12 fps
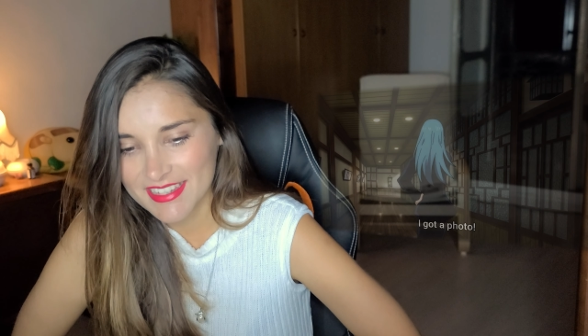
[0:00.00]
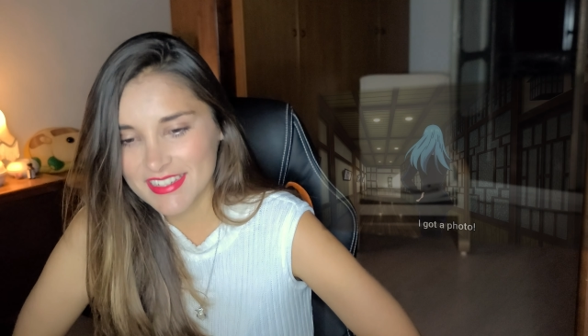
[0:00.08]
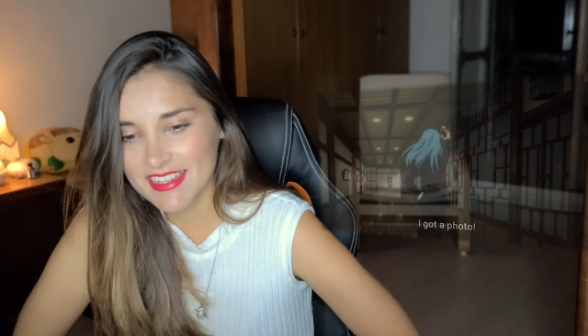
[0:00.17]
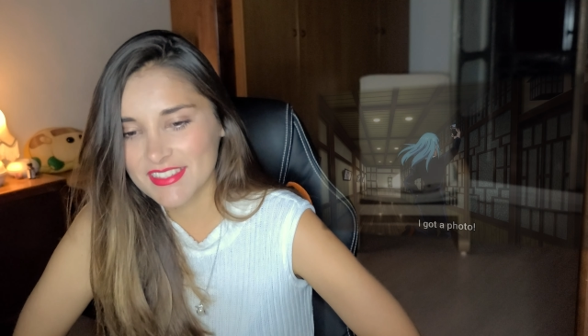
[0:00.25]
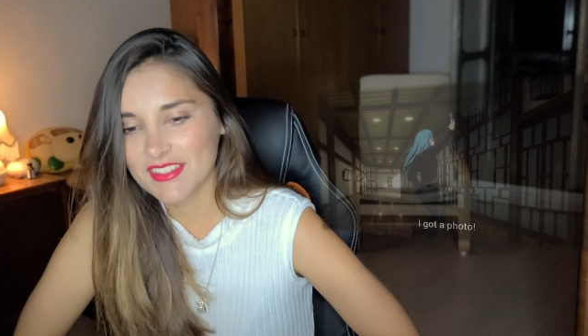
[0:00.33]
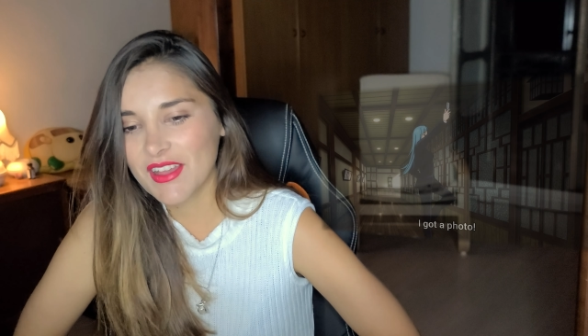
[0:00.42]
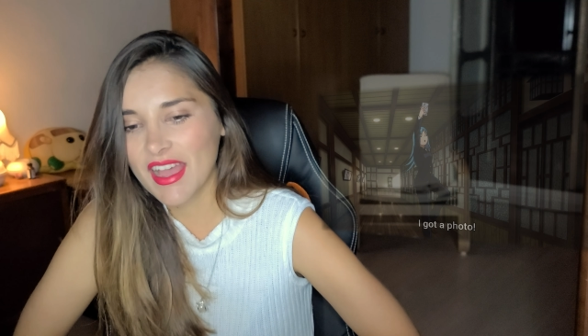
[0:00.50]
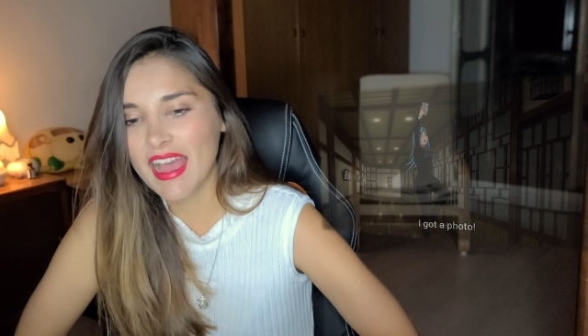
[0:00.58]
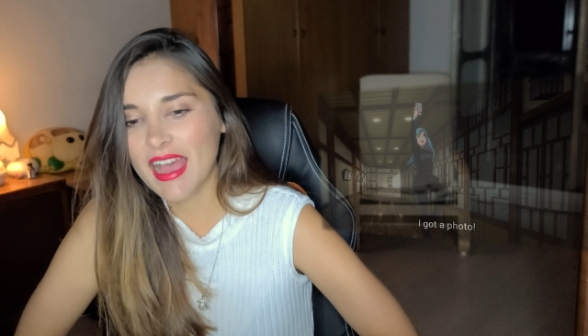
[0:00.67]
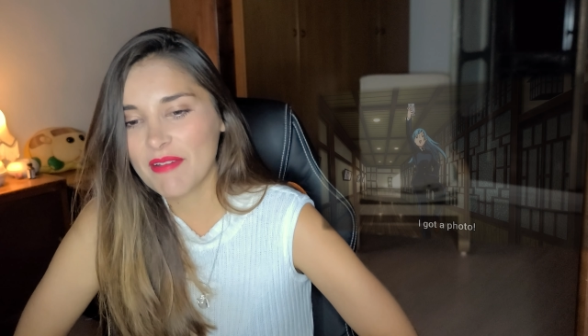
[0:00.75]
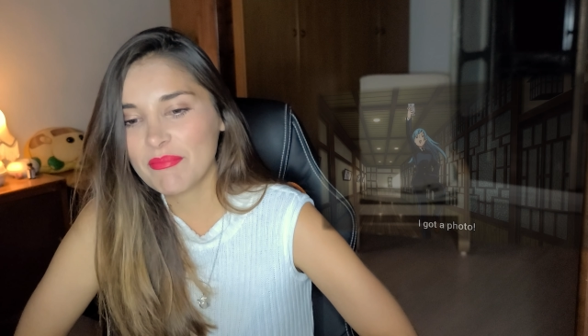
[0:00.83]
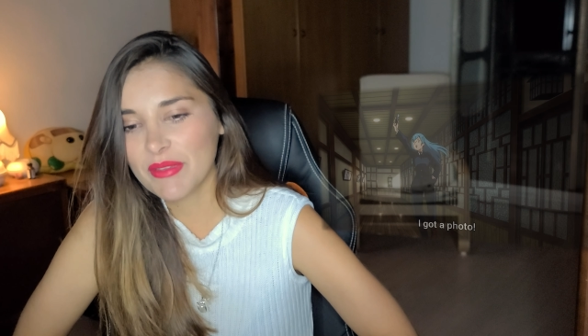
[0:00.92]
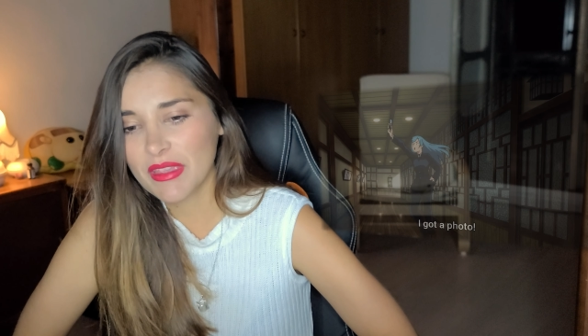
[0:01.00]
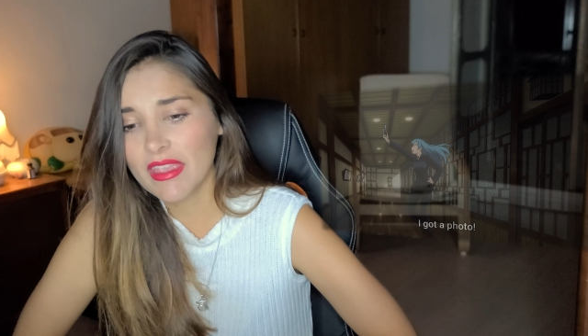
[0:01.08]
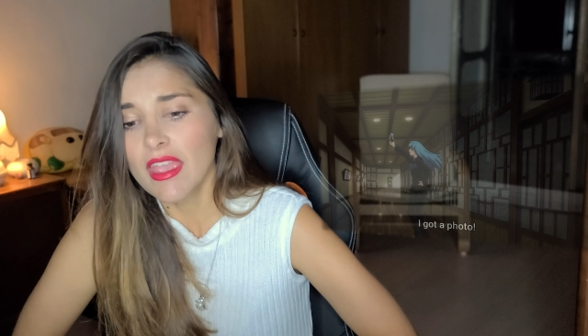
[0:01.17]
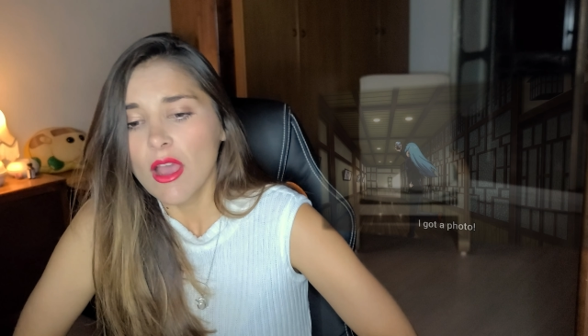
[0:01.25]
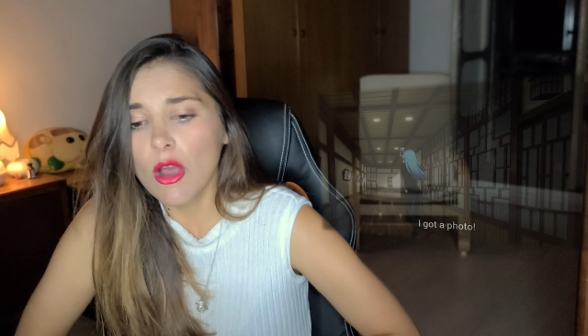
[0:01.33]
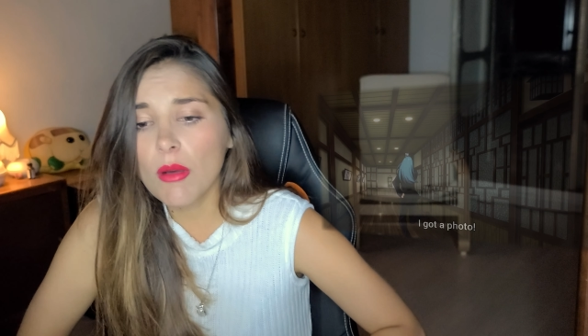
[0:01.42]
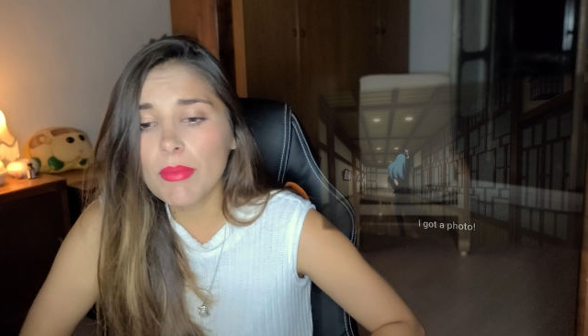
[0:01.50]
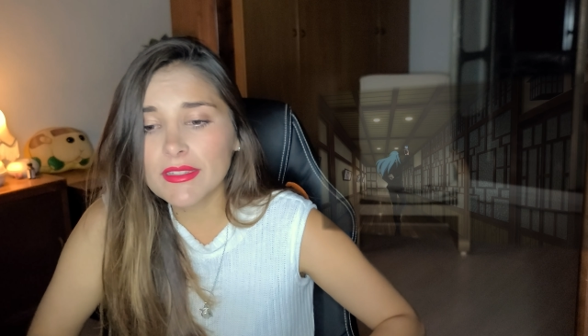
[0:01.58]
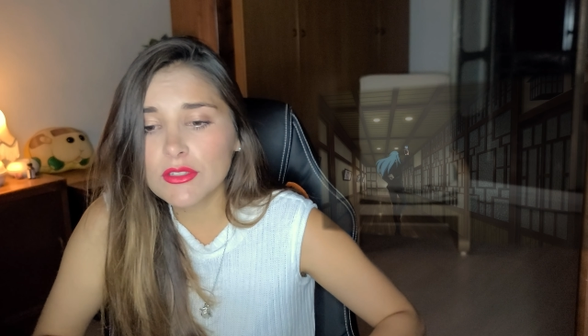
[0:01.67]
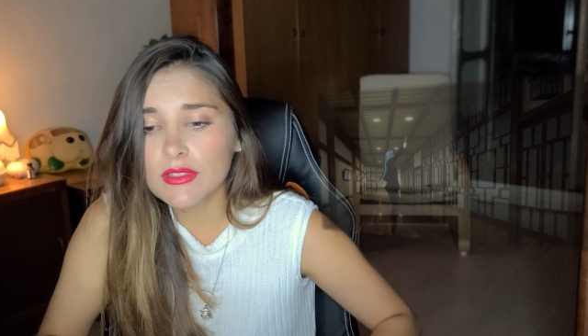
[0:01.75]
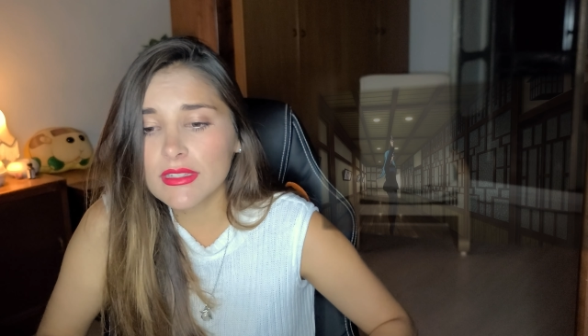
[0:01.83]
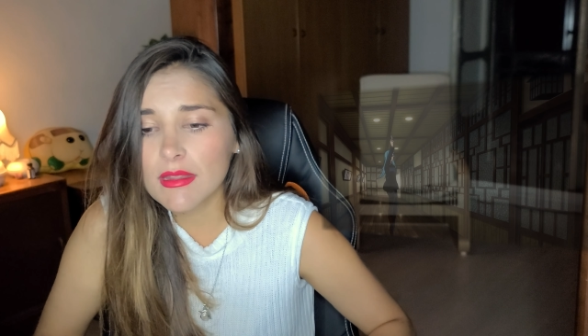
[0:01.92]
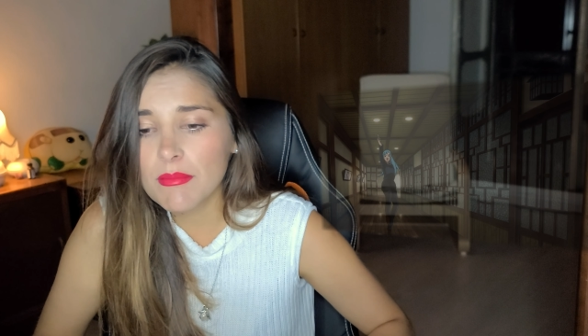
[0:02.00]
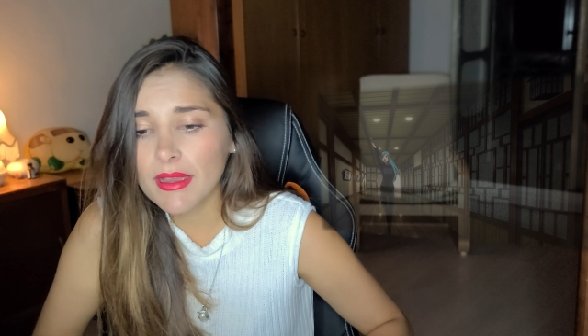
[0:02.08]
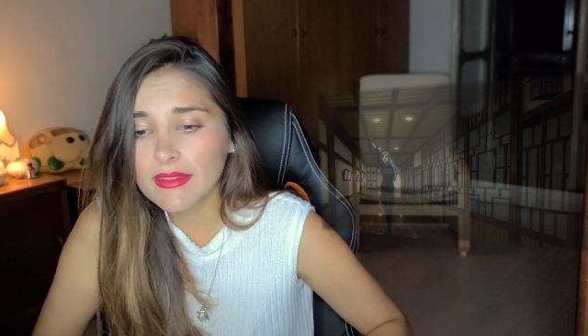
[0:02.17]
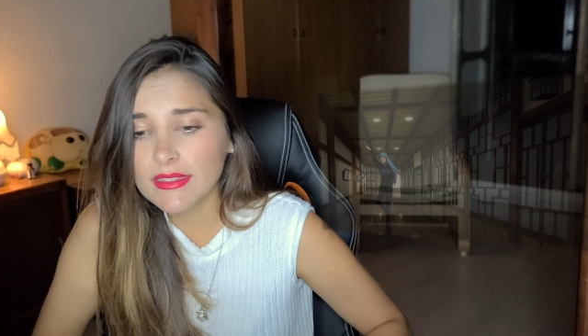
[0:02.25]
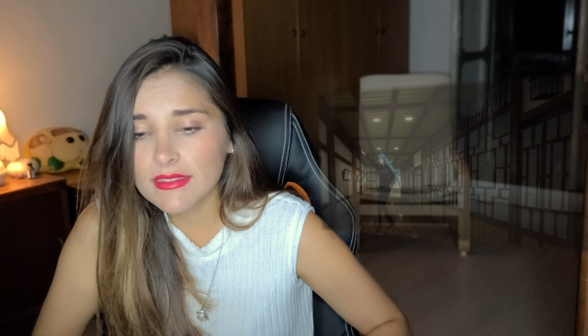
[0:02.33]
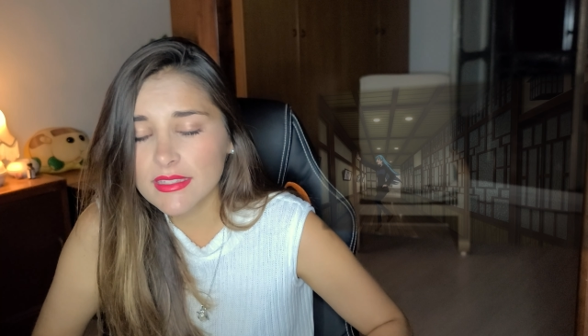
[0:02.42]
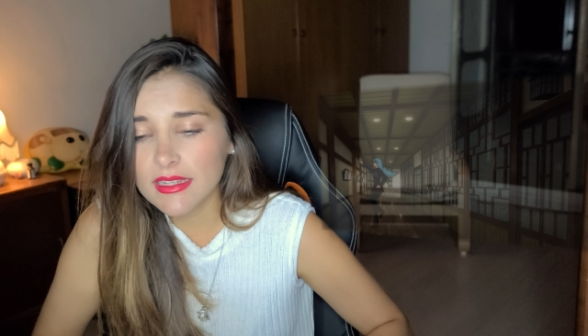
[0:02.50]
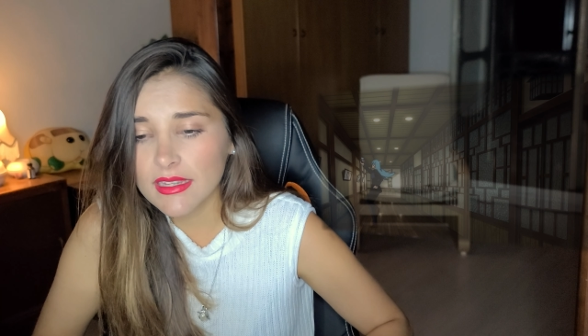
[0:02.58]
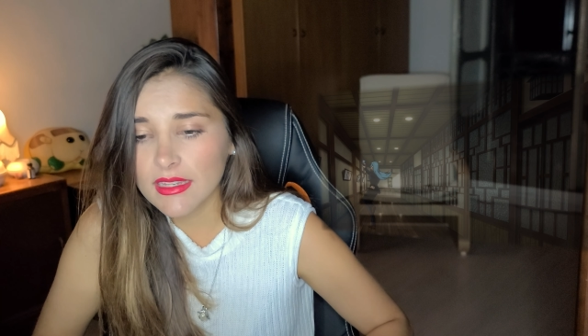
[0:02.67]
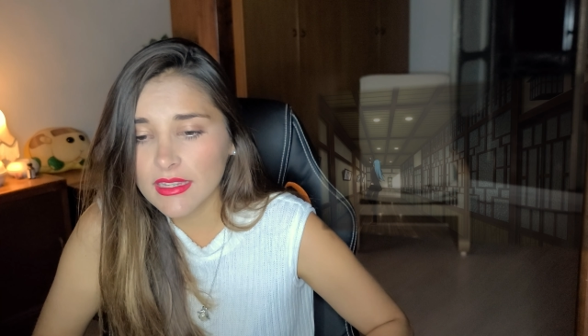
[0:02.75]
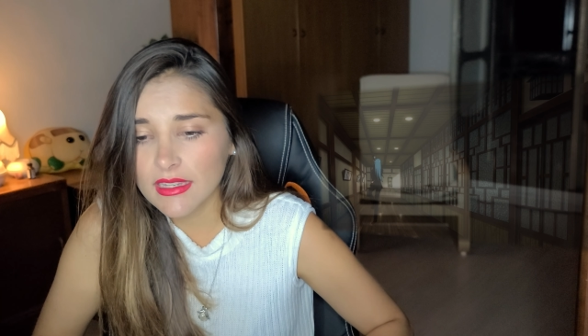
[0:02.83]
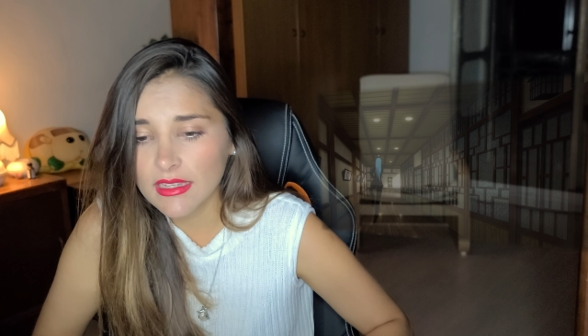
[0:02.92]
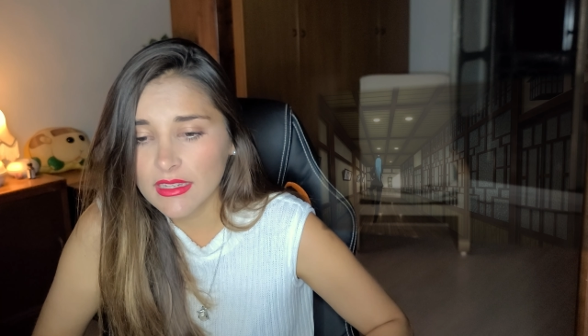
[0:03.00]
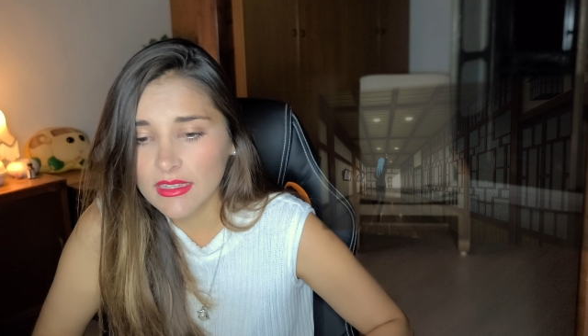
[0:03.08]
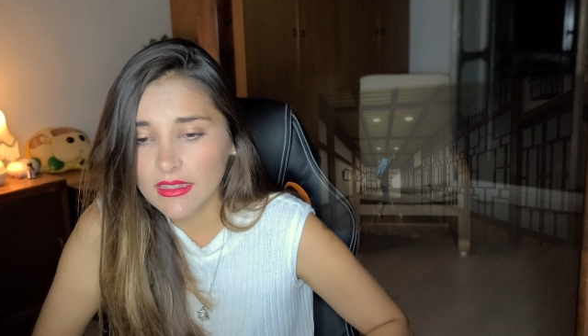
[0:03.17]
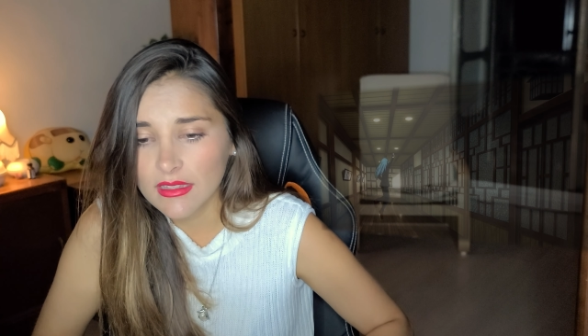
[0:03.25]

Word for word: She's so happy. Oh, but you didn't buy the tea.